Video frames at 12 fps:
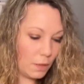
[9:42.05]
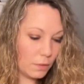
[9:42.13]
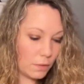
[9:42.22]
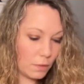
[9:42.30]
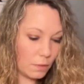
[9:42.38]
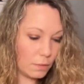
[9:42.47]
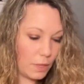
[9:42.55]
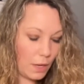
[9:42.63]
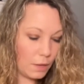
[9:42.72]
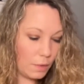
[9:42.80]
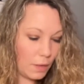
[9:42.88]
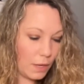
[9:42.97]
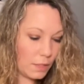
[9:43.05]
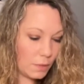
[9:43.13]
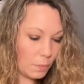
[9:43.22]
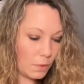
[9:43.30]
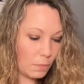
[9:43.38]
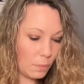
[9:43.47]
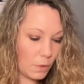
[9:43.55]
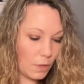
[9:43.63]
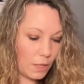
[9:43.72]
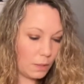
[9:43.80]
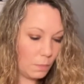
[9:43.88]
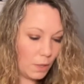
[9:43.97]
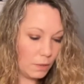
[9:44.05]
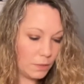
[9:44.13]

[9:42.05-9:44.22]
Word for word: So yeah, you guys weren't working well